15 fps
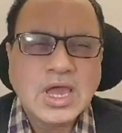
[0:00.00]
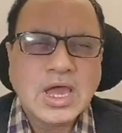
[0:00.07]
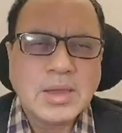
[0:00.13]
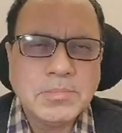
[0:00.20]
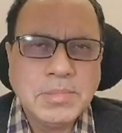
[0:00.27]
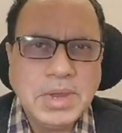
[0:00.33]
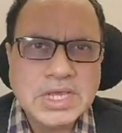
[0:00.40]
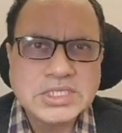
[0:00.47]
a
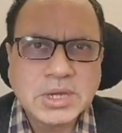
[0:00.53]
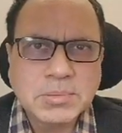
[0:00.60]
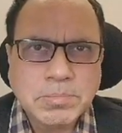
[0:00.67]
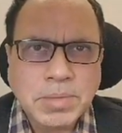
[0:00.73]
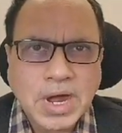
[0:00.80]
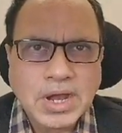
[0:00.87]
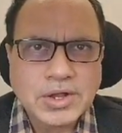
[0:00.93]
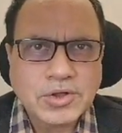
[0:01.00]
major
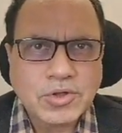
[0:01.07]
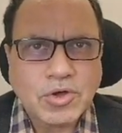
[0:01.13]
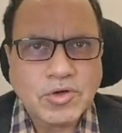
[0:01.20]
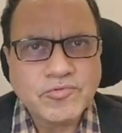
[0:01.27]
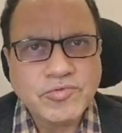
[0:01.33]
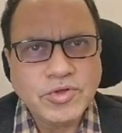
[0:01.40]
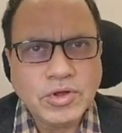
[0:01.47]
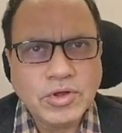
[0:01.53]
part of
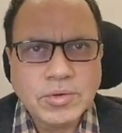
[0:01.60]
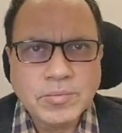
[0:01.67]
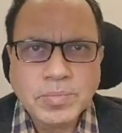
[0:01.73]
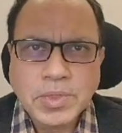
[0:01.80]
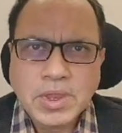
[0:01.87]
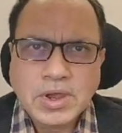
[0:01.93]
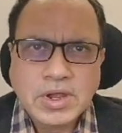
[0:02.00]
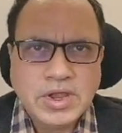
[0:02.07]
your
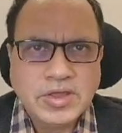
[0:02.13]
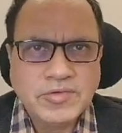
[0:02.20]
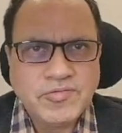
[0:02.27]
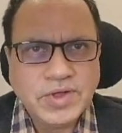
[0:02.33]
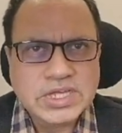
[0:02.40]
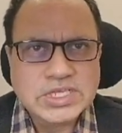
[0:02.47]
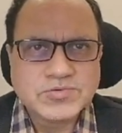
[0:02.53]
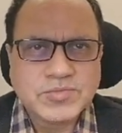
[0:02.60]

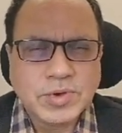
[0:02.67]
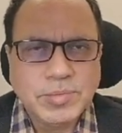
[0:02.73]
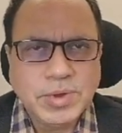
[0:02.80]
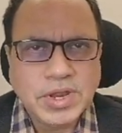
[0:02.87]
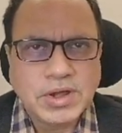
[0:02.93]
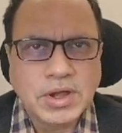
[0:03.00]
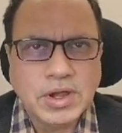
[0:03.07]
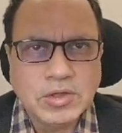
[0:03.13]
defects would be
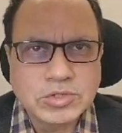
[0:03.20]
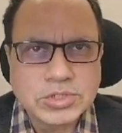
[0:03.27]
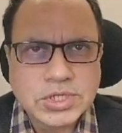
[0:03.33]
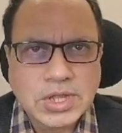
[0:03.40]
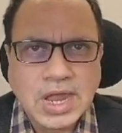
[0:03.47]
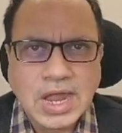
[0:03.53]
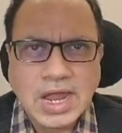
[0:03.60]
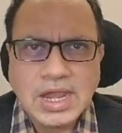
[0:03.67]
reduced.
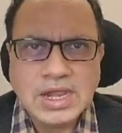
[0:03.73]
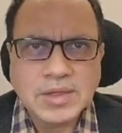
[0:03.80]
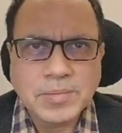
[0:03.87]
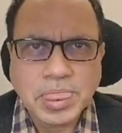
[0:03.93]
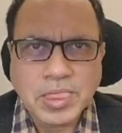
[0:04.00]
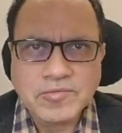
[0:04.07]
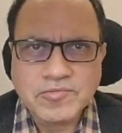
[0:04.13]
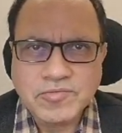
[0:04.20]
And
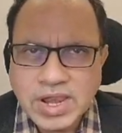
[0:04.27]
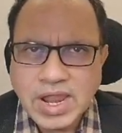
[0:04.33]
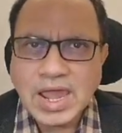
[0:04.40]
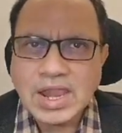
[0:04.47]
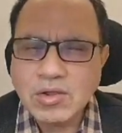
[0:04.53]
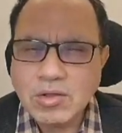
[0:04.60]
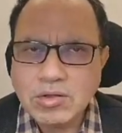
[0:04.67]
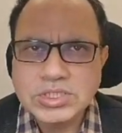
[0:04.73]
one
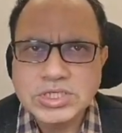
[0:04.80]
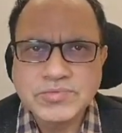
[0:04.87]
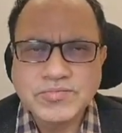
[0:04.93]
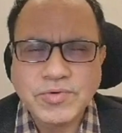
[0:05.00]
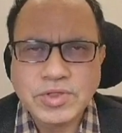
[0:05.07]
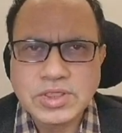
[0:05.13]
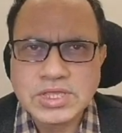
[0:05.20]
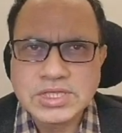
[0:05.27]
analogy
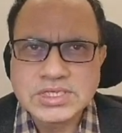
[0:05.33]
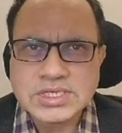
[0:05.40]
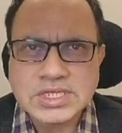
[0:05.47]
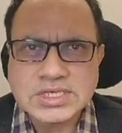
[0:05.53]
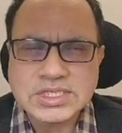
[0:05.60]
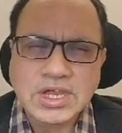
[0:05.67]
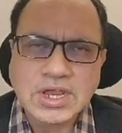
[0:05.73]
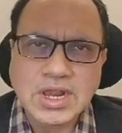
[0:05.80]
for this
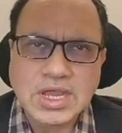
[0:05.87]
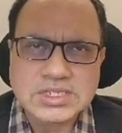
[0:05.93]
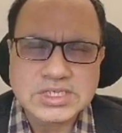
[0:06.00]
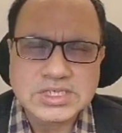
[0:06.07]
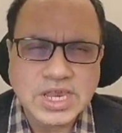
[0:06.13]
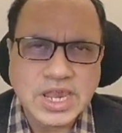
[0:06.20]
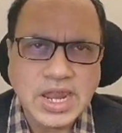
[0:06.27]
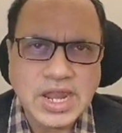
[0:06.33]
is the
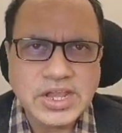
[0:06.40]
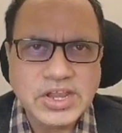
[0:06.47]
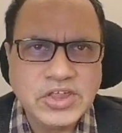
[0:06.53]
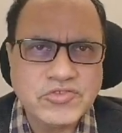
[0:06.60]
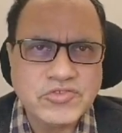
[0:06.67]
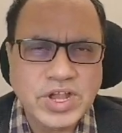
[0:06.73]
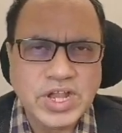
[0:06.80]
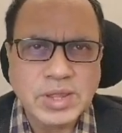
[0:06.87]
classic
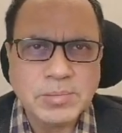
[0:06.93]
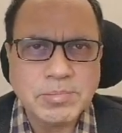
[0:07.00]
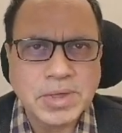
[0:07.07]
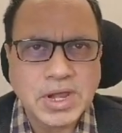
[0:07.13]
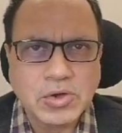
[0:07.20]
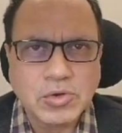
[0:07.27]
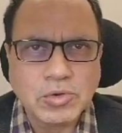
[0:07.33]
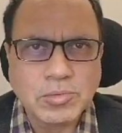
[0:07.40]
80-20
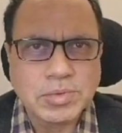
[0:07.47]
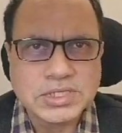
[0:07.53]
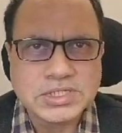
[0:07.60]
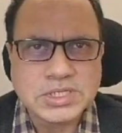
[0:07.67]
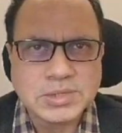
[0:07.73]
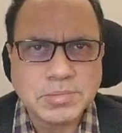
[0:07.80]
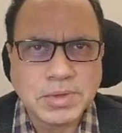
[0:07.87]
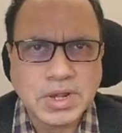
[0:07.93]
Pareto
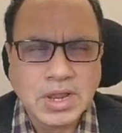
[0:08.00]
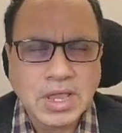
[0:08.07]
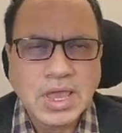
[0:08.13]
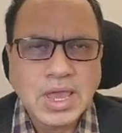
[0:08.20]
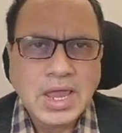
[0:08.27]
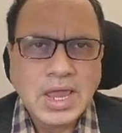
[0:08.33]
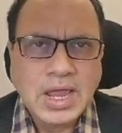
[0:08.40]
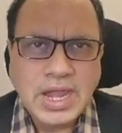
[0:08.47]
principle.
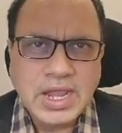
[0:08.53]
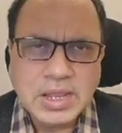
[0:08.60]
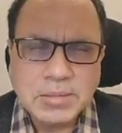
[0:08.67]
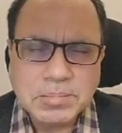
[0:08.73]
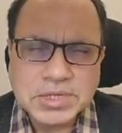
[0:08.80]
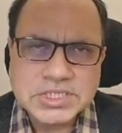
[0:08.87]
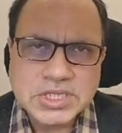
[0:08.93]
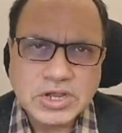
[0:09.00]

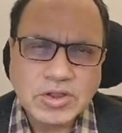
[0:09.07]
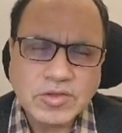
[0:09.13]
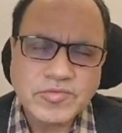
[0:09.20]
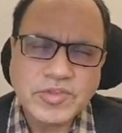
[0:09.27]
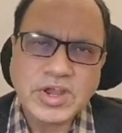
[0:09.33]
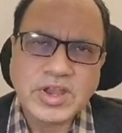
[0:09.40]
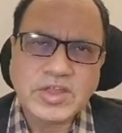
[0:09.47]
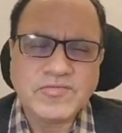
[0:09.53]
80% of
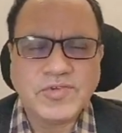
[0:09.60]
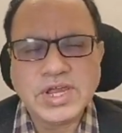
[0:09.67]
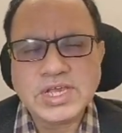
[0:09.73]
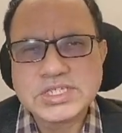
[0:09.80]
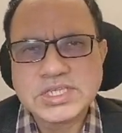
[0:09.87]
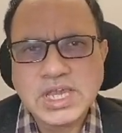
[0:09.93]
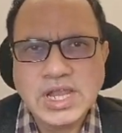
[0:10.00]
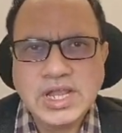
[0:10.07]
the
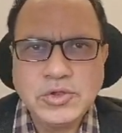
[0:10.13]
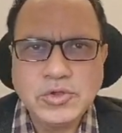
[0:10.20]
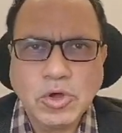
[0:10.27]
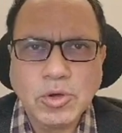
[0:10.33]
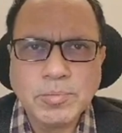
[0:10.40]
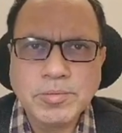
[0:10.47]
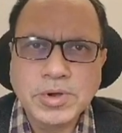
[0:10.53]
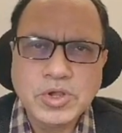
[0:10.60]
defects in
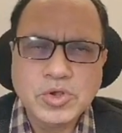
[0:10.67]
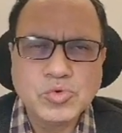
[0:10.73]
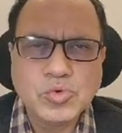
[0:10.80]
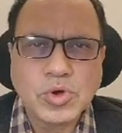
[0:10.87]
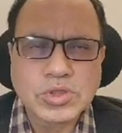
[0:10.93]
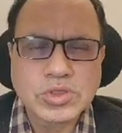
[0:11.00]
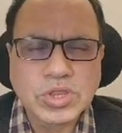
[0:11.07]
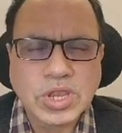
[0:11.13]
top 2
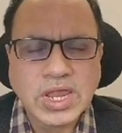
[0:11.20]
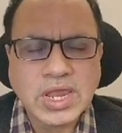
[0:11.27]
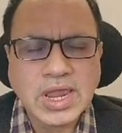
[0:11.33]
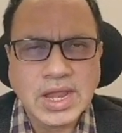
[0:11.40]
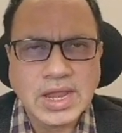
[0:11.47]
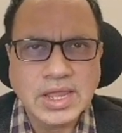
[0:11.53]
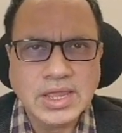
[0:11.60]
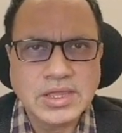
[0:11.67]
or 3
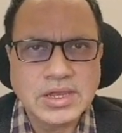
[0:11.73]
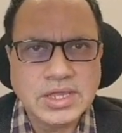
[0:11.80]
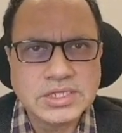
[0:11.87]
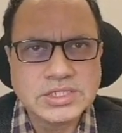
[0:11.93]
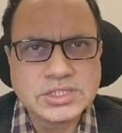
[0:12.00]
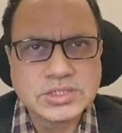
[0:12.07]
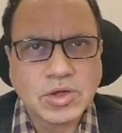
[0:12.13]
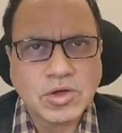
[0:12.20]

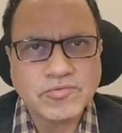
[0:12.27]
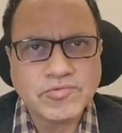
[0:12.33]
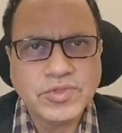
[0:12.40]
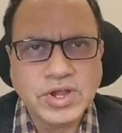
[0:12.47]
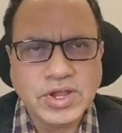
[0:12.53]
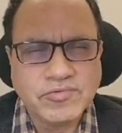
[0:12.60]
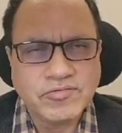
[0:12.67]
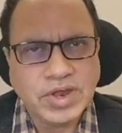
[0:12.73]
categories of the
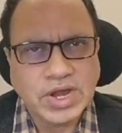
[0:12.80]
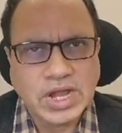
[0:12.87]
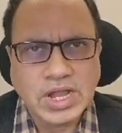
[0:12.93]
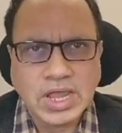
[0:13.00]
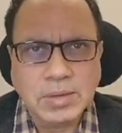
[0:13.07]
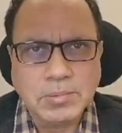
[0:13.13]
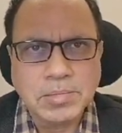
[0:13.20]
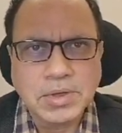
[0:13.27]
defect
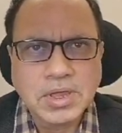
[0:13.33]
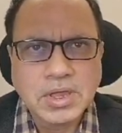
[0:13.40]
type.